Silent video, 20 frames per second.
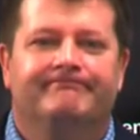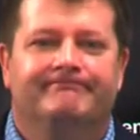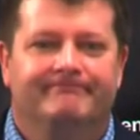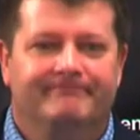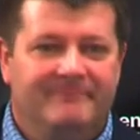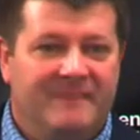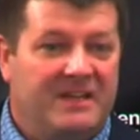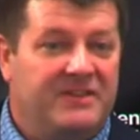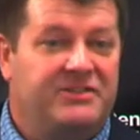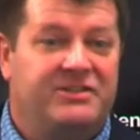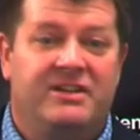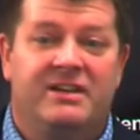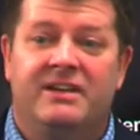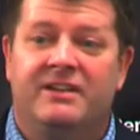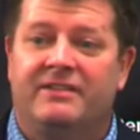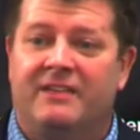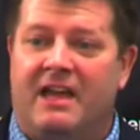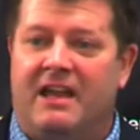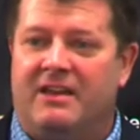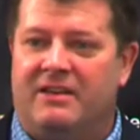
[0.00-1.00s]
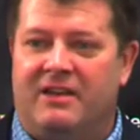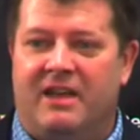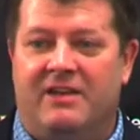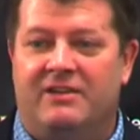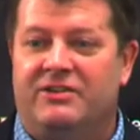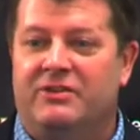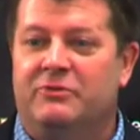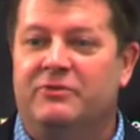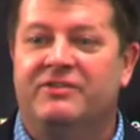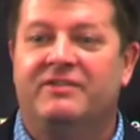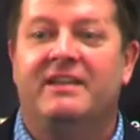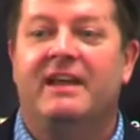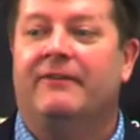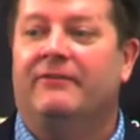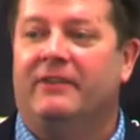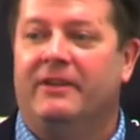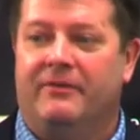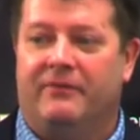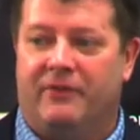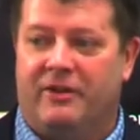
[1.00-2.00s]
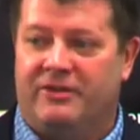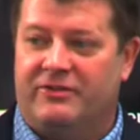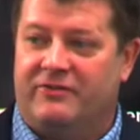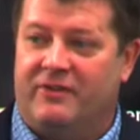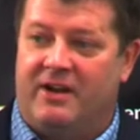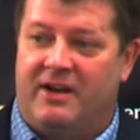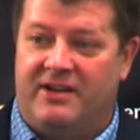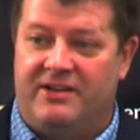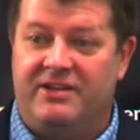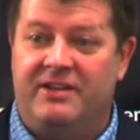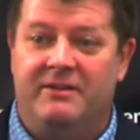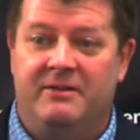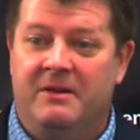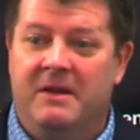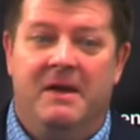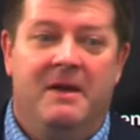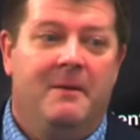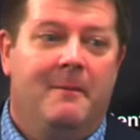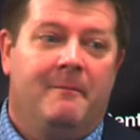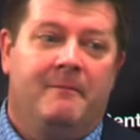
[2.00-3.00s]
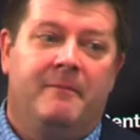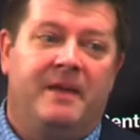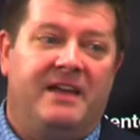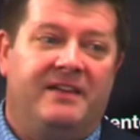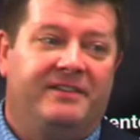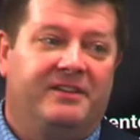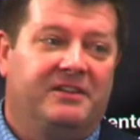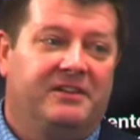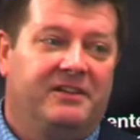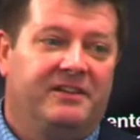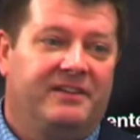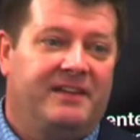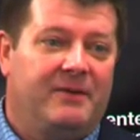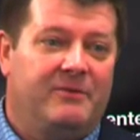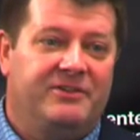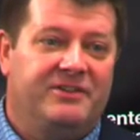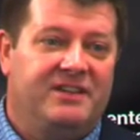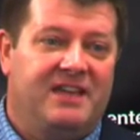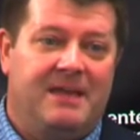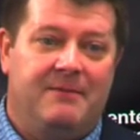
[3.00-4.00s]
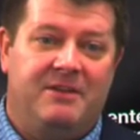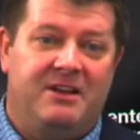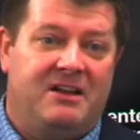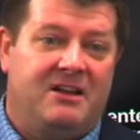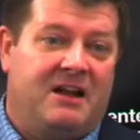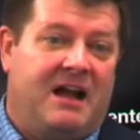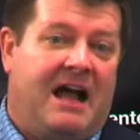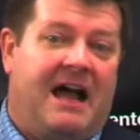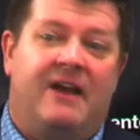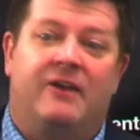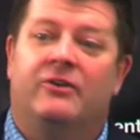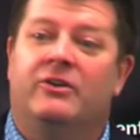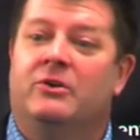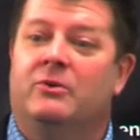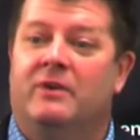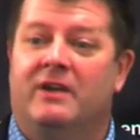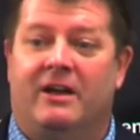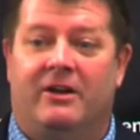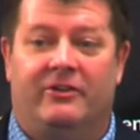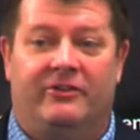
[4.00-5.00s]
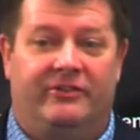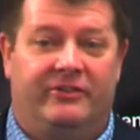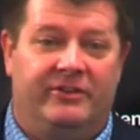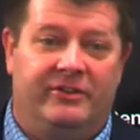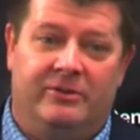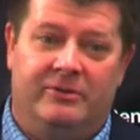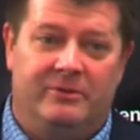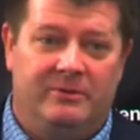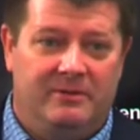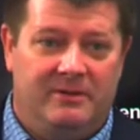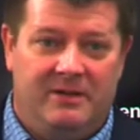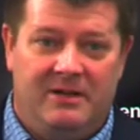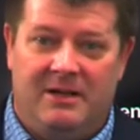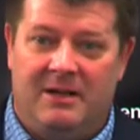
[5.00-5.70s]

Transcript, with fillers: Mm-hmm. She is, and she was definitely frustrated. She basically said when she came in here, I don't know what else to do